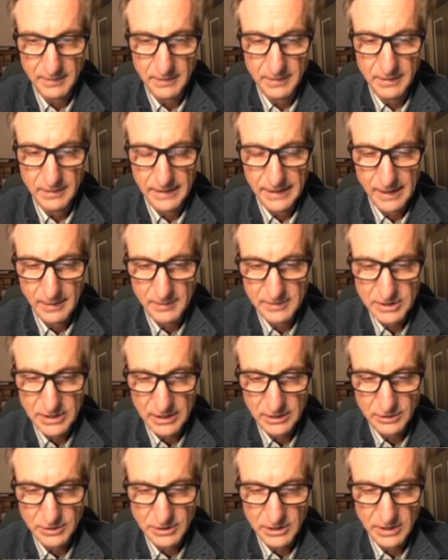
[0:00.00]
How much
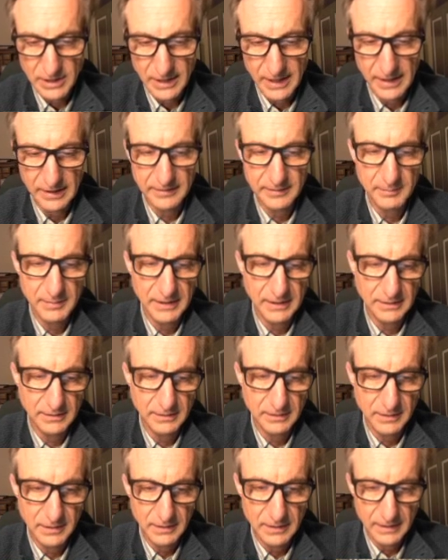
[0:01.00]
energy did I expend,
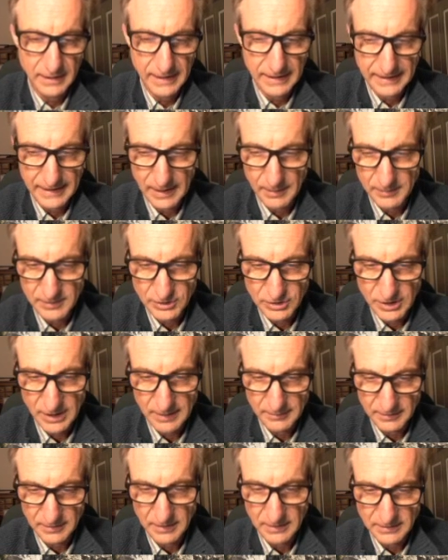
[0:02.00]
and how much time did
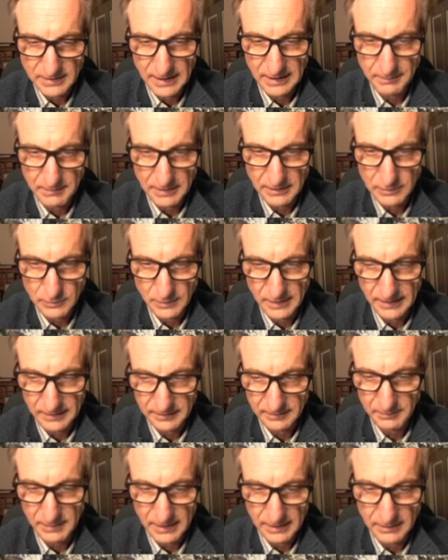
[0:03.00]
it take me to
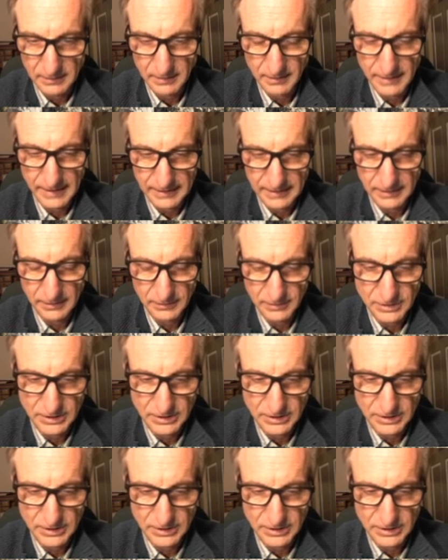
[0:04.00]
expend that energy?